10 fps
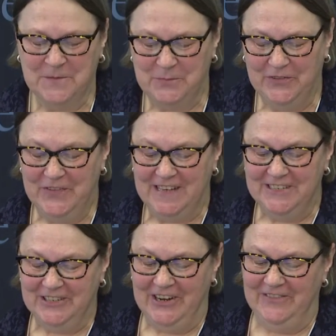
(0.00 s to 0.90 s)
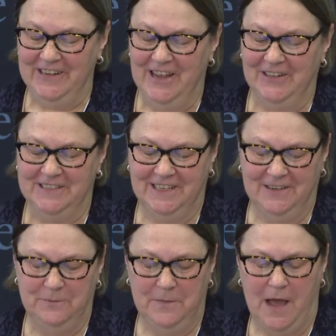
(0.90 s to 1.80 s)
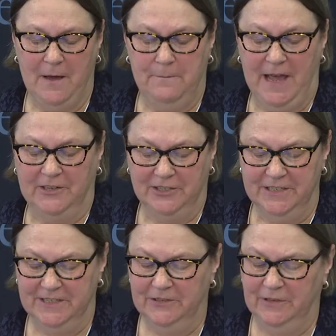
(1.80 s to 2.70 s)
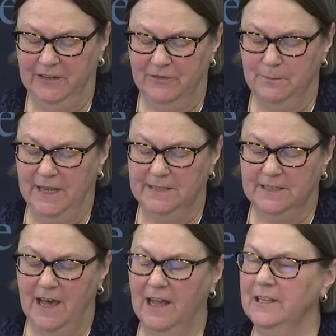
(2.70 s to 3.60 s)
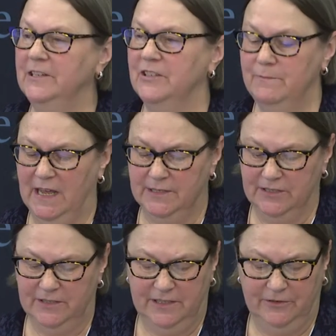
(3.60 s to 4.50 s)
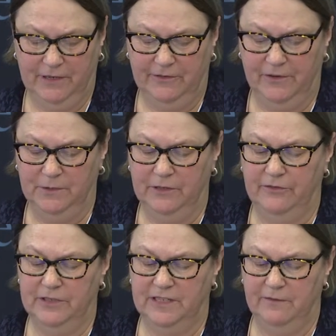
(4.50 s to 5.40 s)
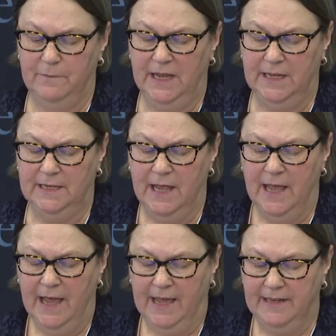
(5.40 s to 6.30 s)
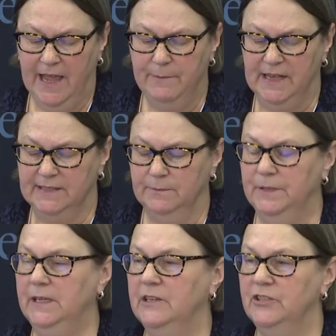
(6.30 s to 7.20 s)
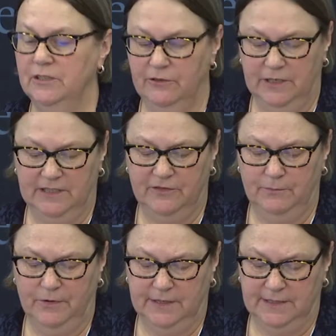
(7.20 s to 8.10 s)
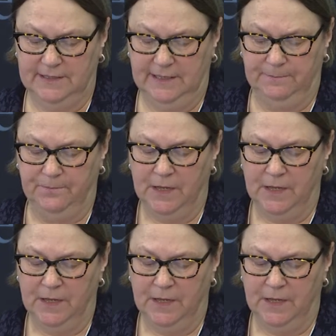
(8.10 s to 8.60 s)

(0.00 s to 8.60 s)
Professor Girvin holds a, a, bachelor's degree from Bates College, a master's degree from the University of Maine, and MS and PhD degrees from Princeton.